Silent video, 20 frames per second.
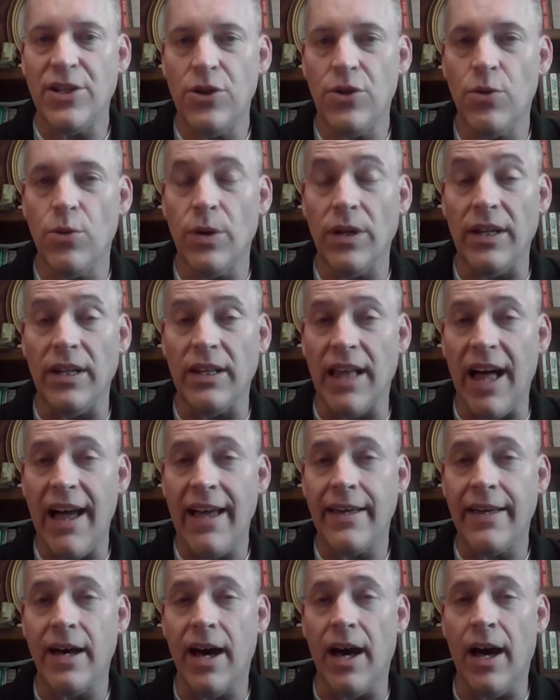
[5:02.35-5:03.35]
do really
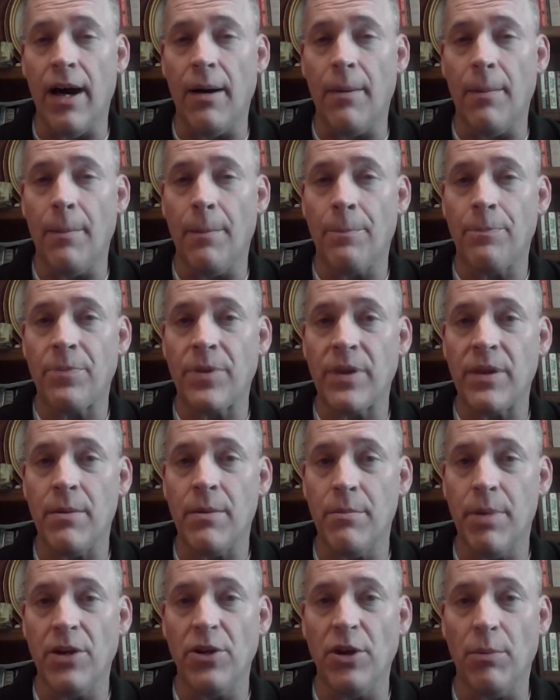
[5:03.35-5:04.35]
like
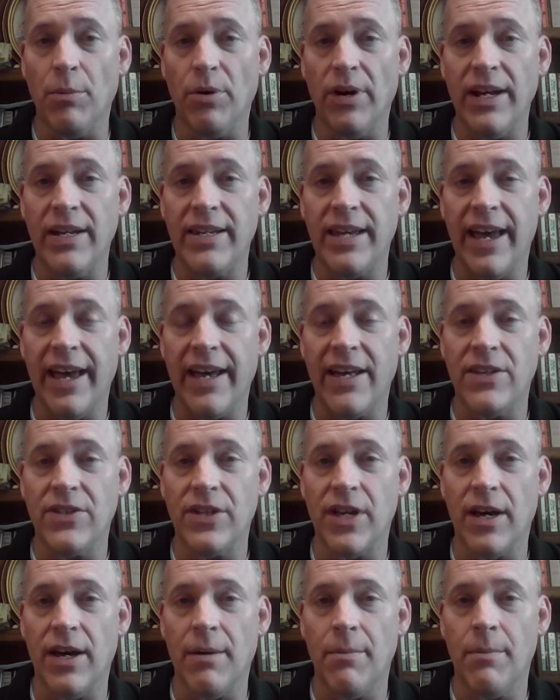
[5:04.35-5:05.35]
Bundle Brent as
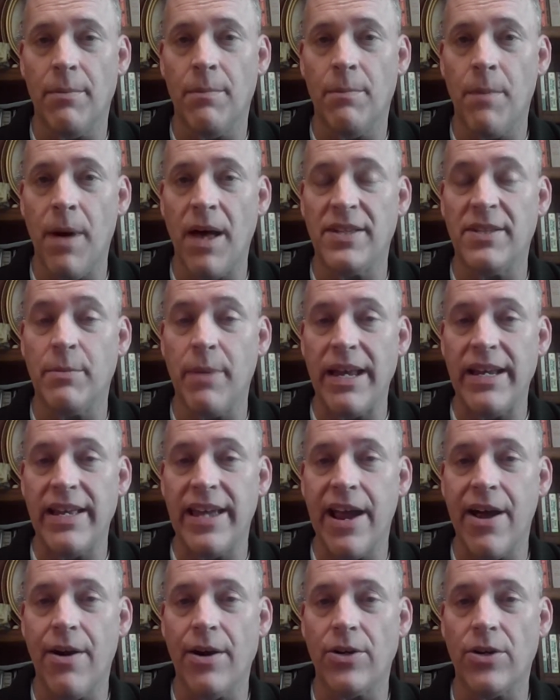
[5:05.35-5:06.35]
a main
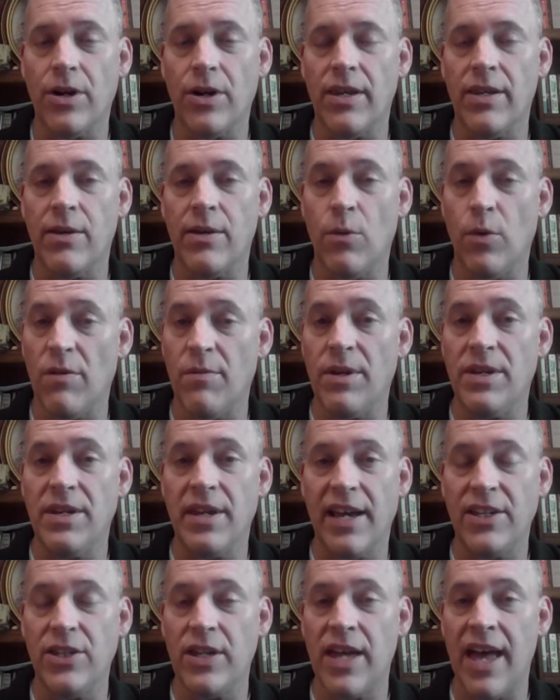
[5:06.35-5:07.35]
character, and it would have been
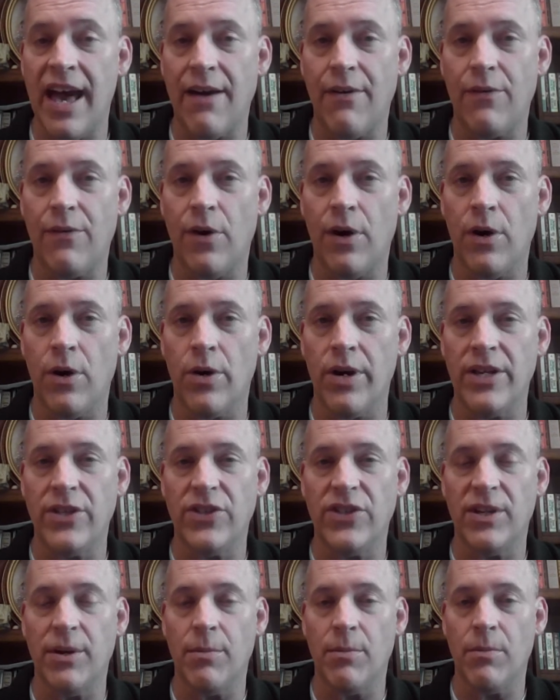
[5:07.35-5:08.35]
nice to have her in
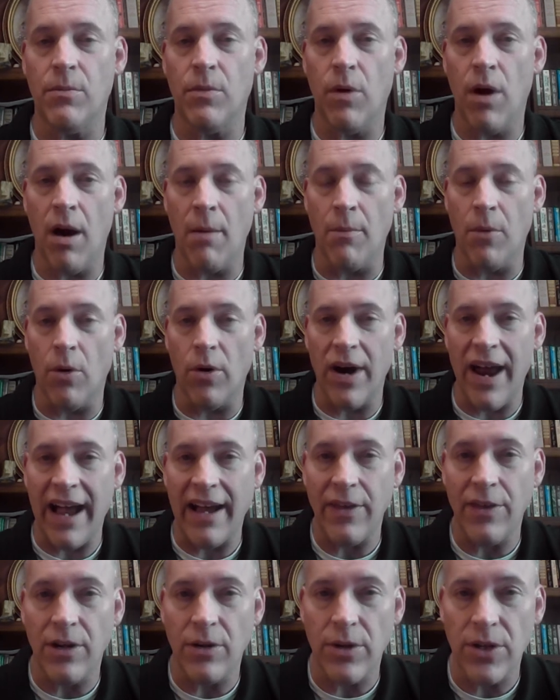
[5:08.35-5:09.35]
some more
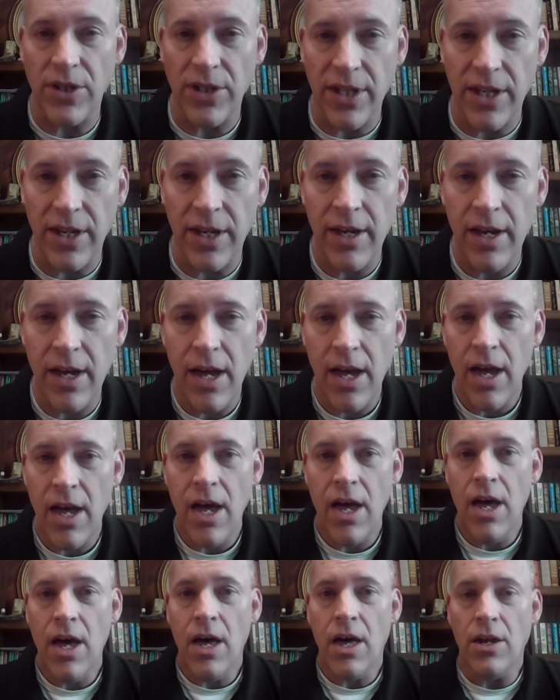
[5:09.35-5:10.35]
Agatha Christie
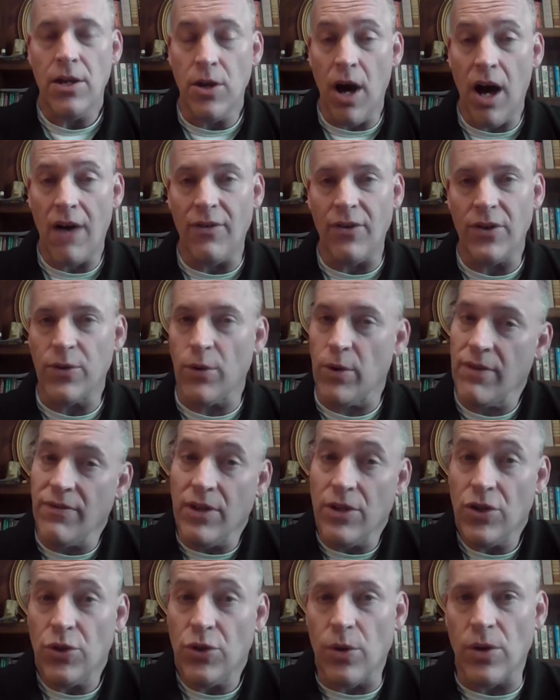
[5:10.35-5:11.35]
novels or
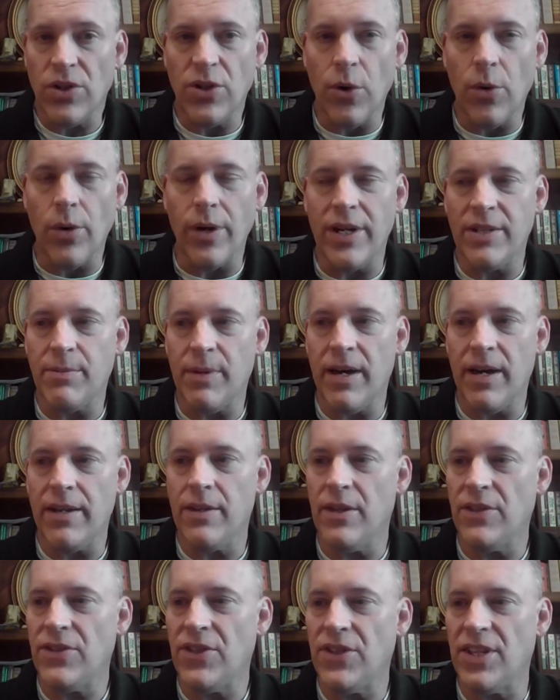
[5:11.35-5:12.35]
even short stories. But
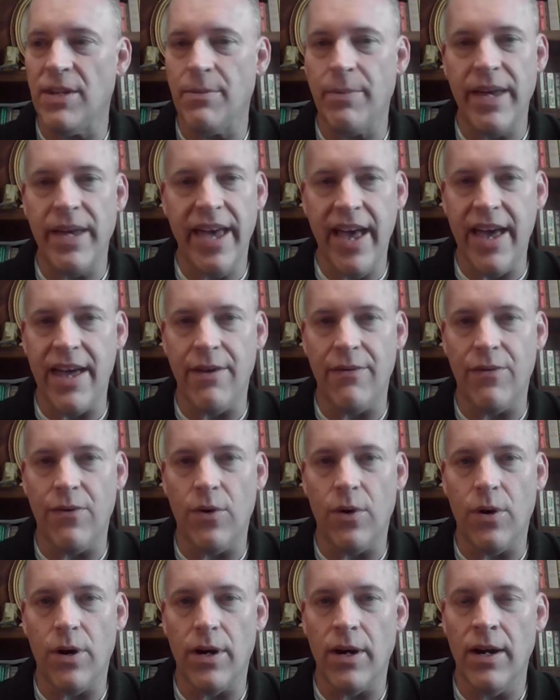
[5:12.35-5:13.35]
this is going to be it
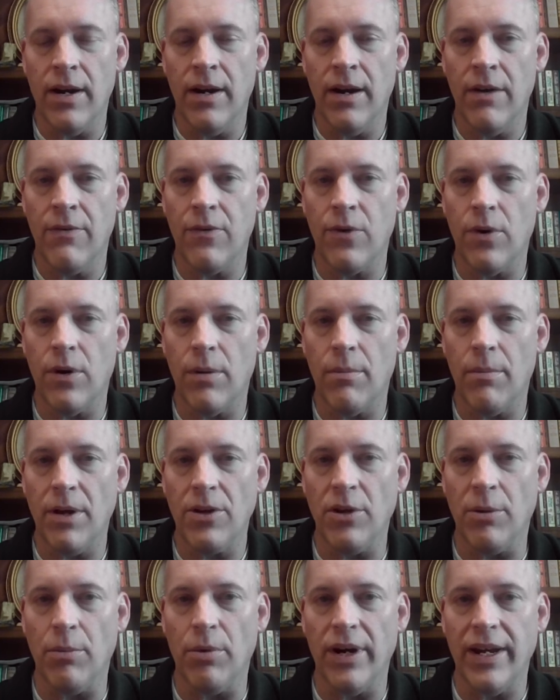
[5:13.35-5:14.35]
for
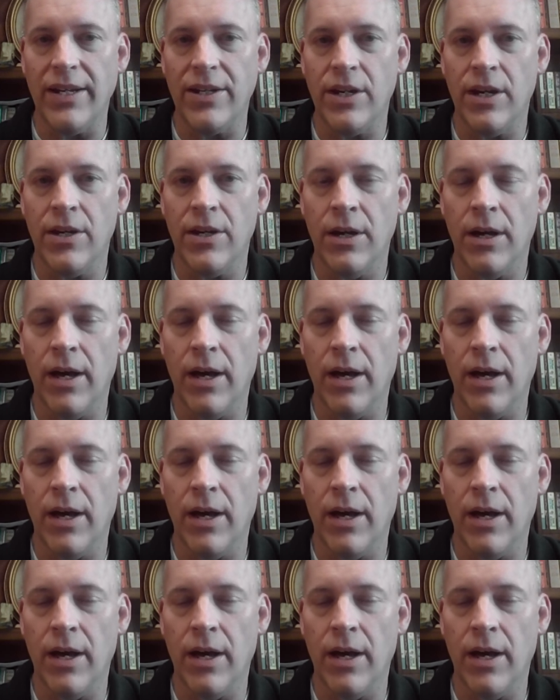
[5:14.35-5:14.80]
Bundle Brent.